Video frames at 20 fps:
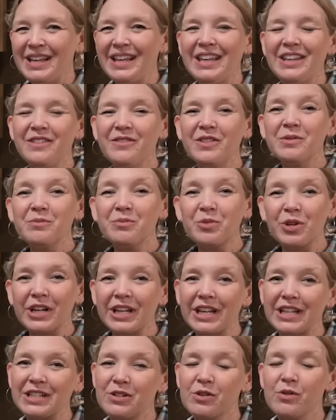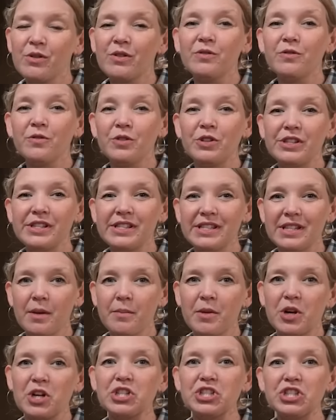even bring it to a full
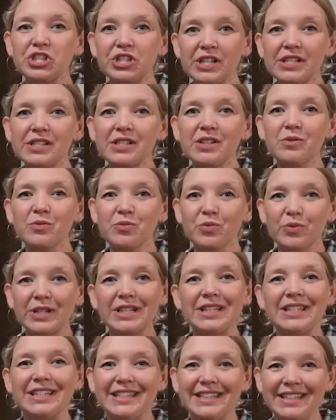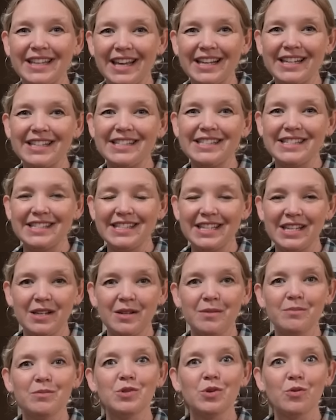simmer, just a really nice
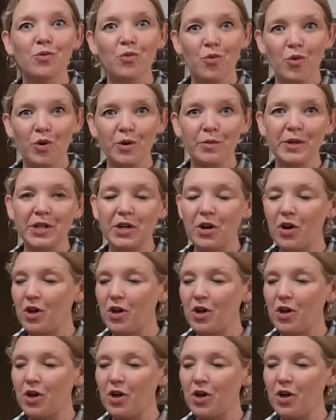steam to warm it